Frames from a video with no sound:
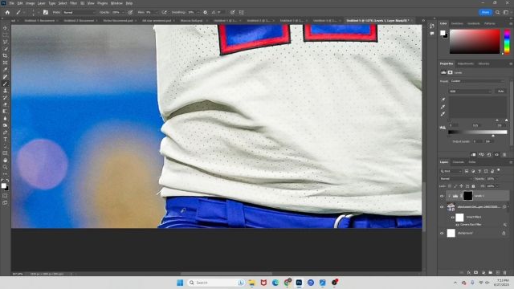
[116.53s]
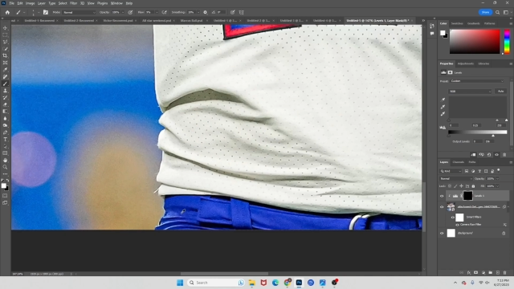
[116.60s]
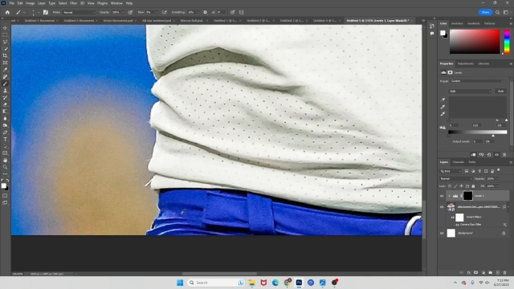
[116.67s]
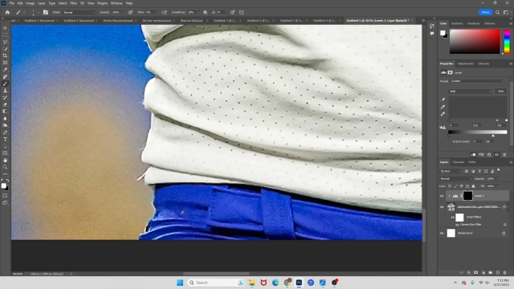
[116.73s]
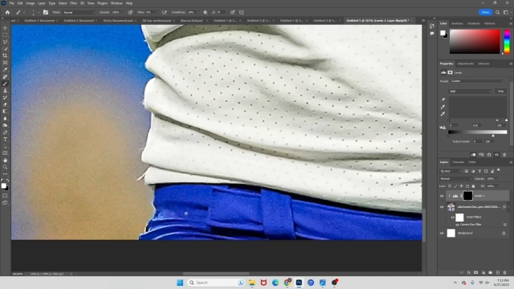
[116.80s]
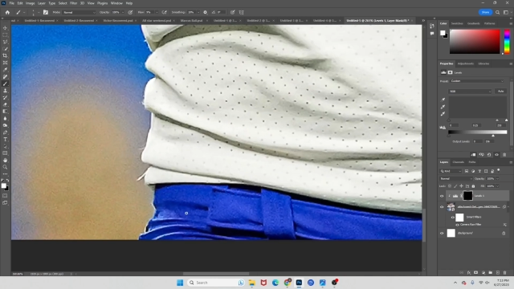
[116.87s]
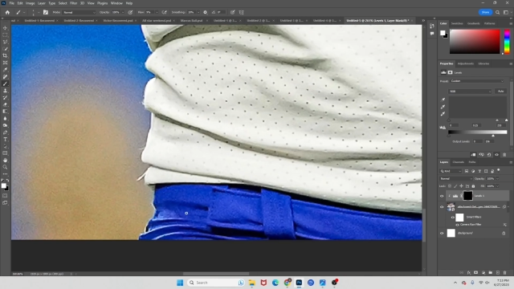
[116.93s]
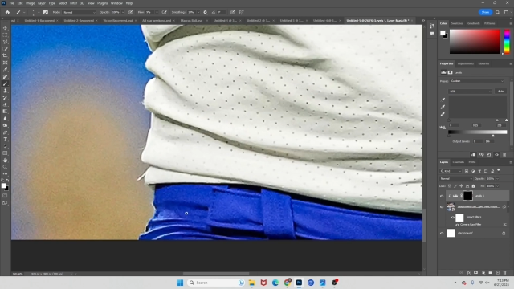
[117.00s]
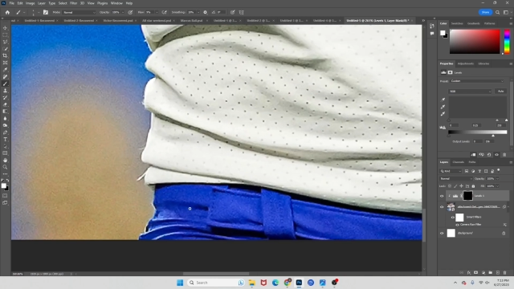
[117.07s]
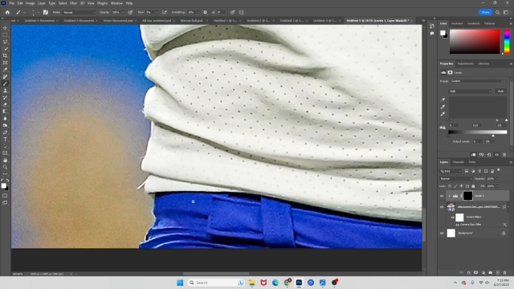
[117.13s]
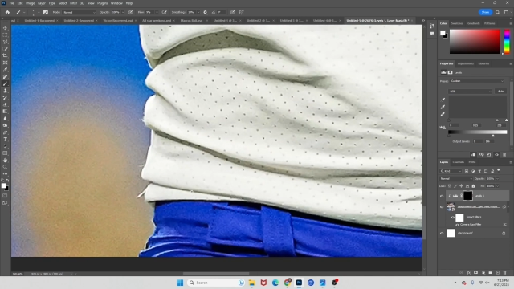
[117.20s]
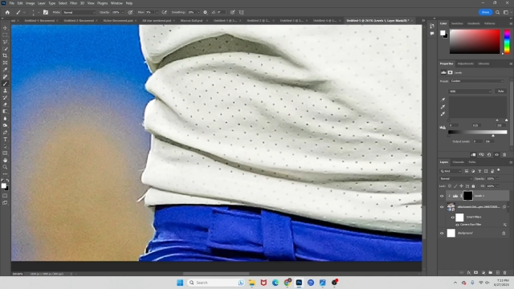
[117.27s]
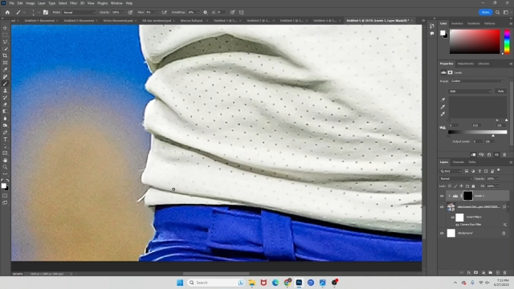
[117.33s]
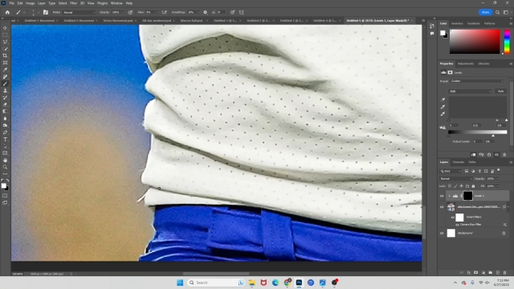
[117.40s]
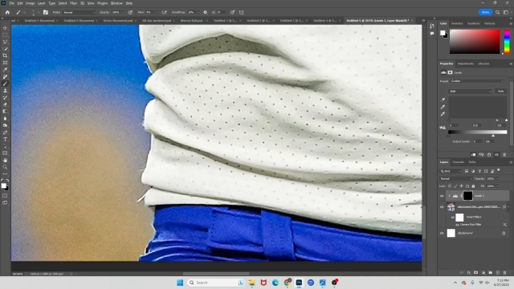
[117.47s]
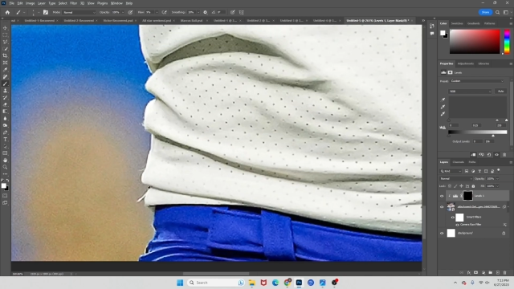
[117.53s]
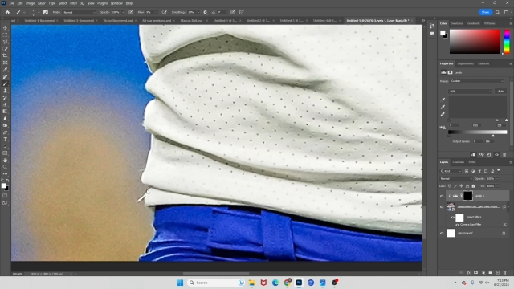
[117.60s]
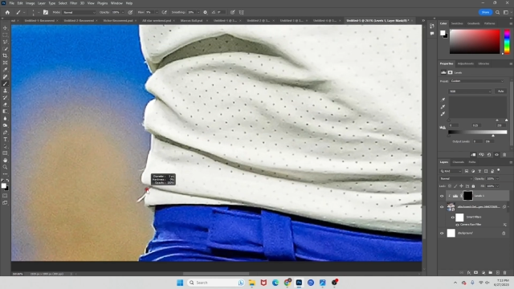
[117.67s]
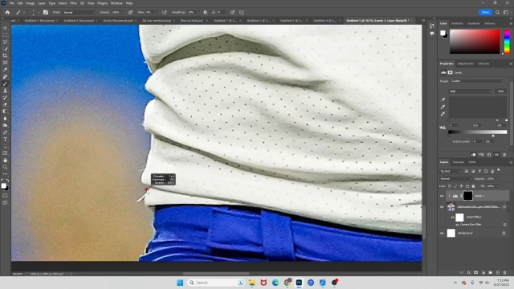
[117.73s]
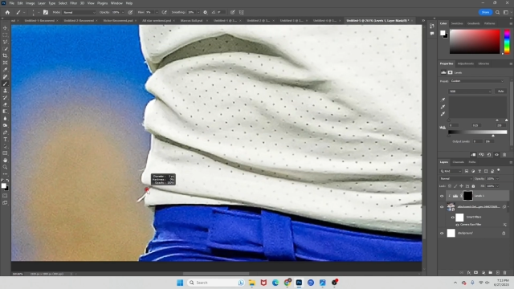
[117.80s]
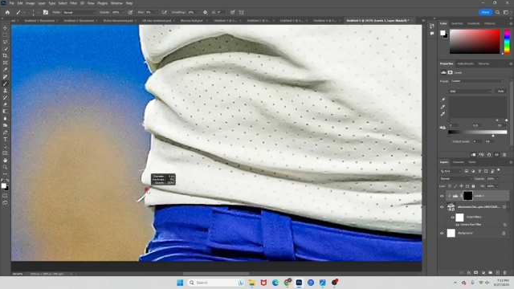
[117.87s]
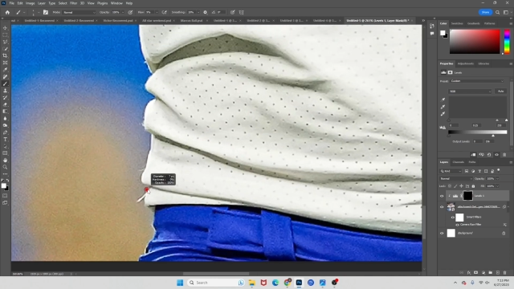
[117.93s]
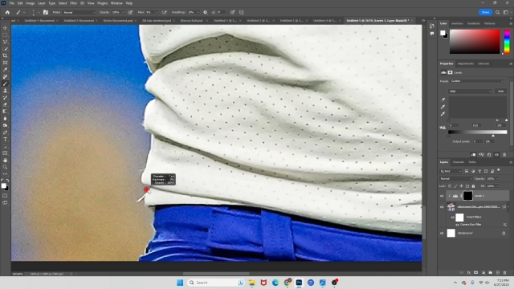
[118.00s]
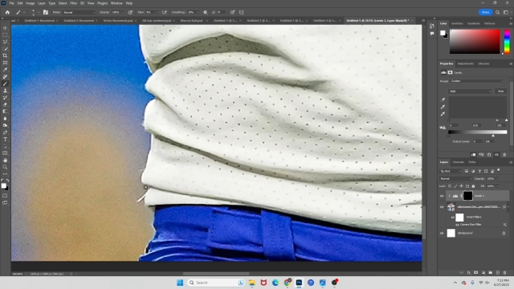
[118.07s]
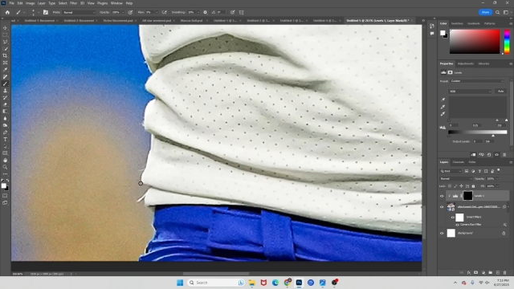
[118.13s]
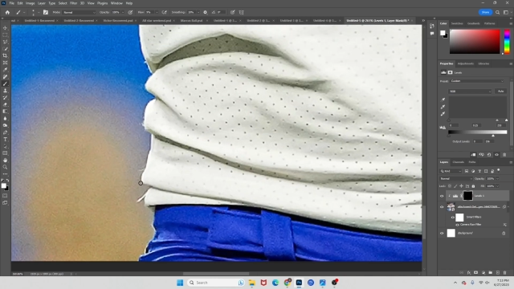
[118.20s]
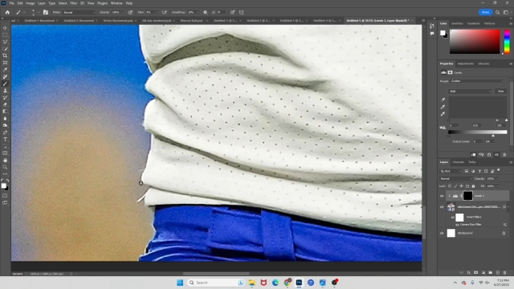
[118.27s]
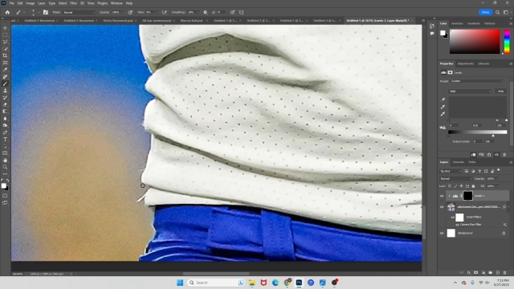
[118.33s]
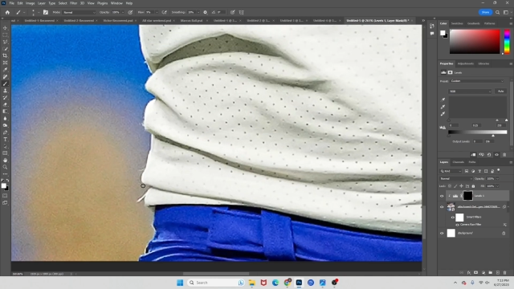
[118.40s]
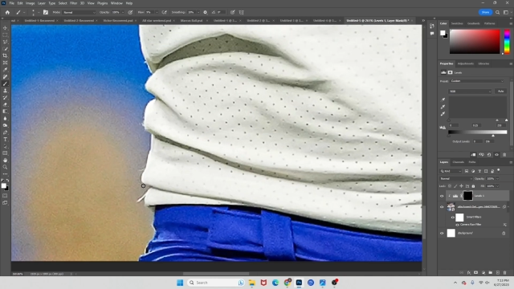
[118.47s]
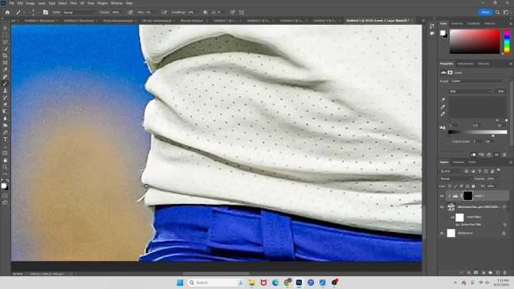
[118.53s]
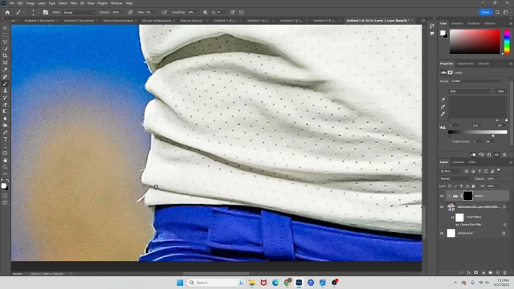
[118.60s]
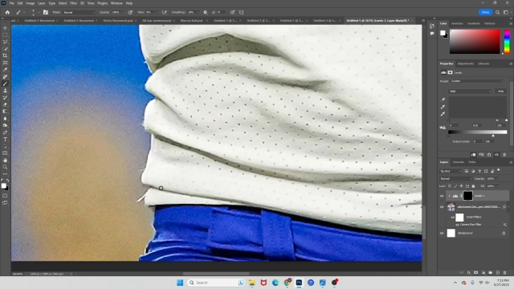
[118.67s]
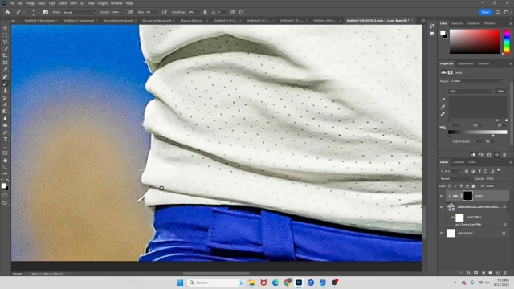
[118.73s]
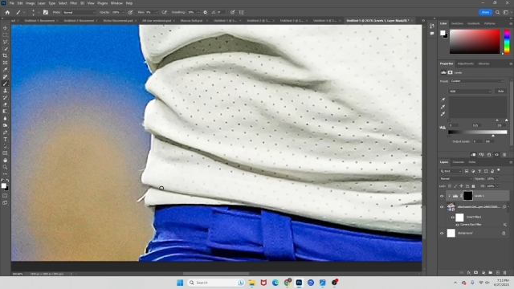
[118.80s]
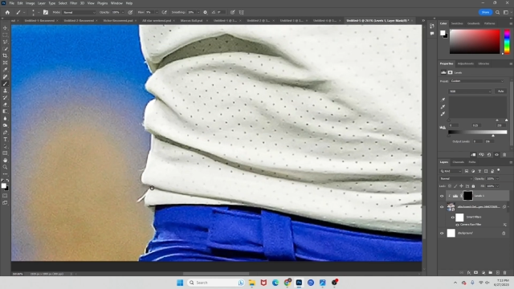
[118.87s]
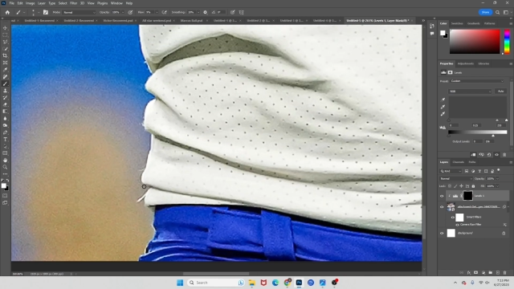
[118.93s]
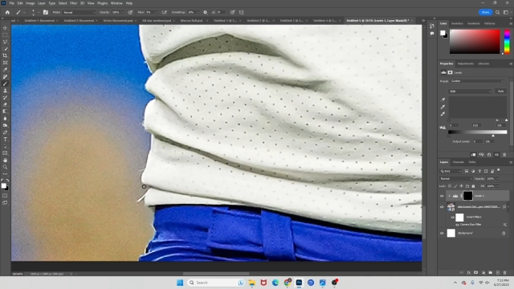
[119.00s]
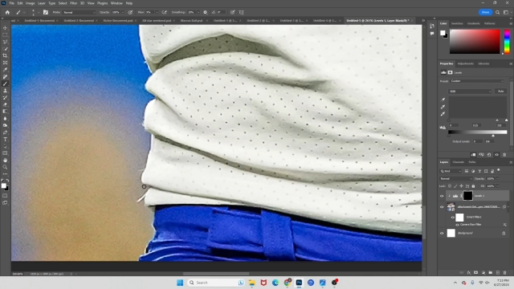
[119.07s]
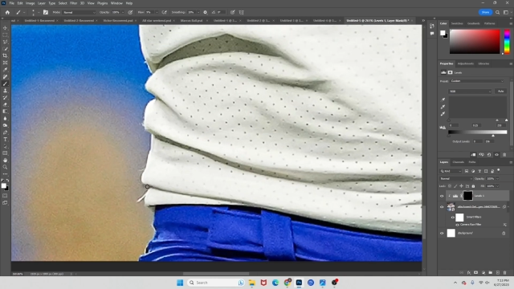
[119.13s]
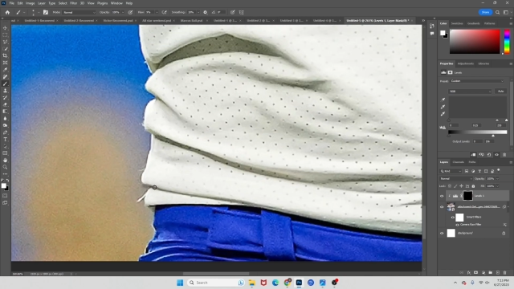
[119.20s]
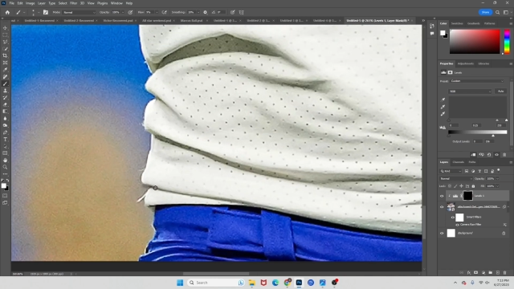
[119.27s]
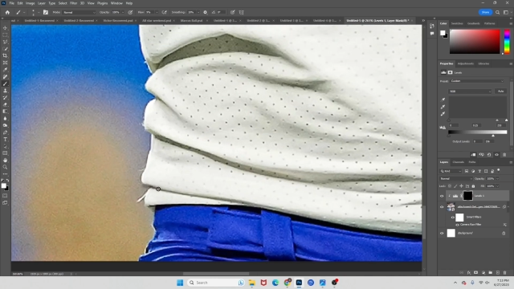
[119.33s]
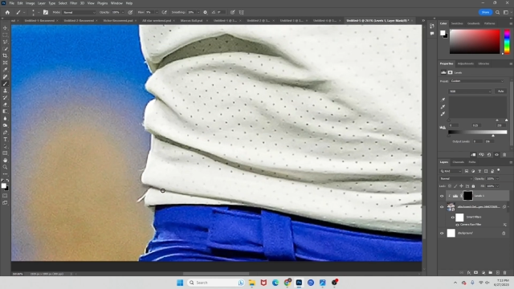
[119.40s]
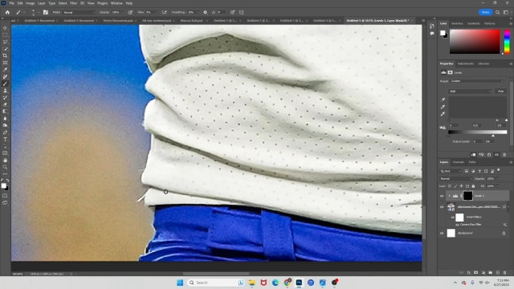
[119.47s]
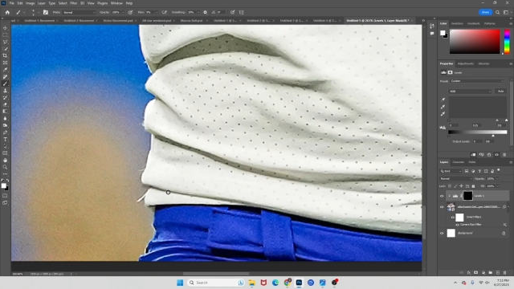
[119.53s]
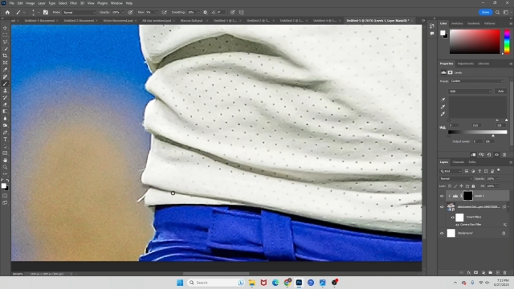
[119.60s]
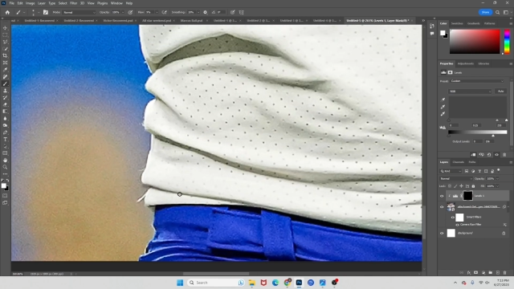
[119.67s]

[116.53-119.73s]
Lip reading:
[unreadable: no face in view]